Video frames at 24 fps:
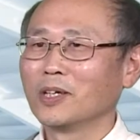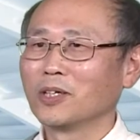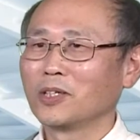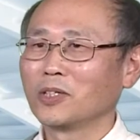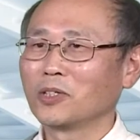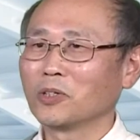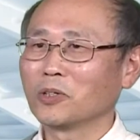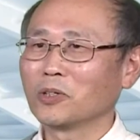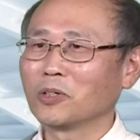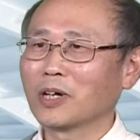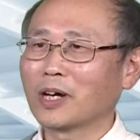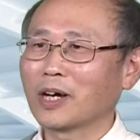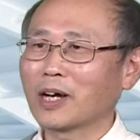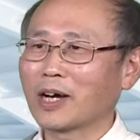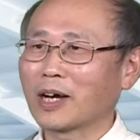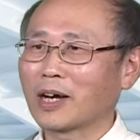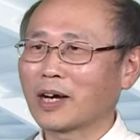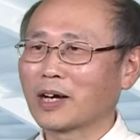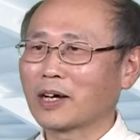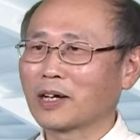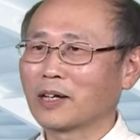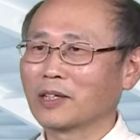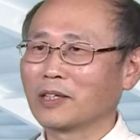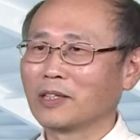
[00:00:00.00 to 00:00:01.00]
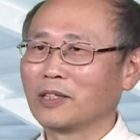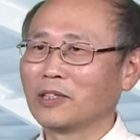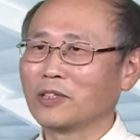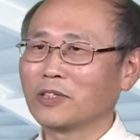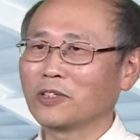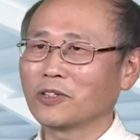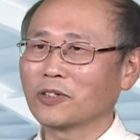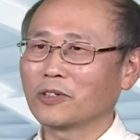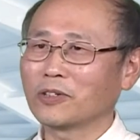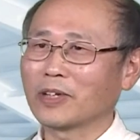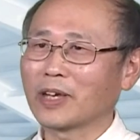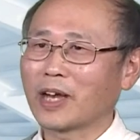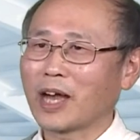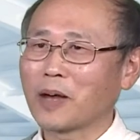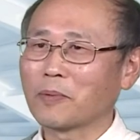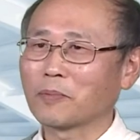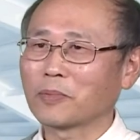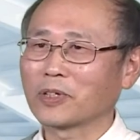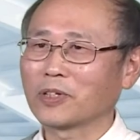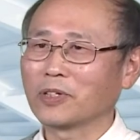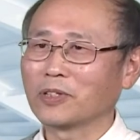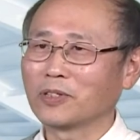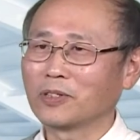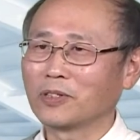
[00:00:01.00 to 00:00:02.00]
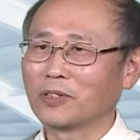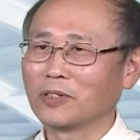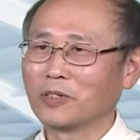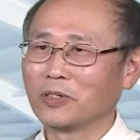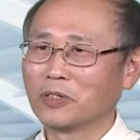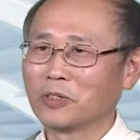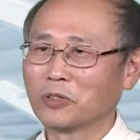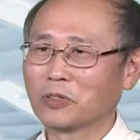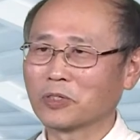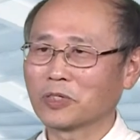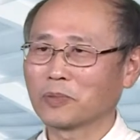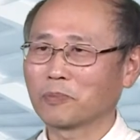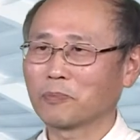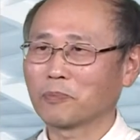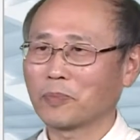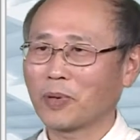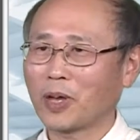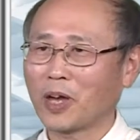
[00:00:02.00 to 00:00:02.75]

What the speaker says: So initially I'm going to use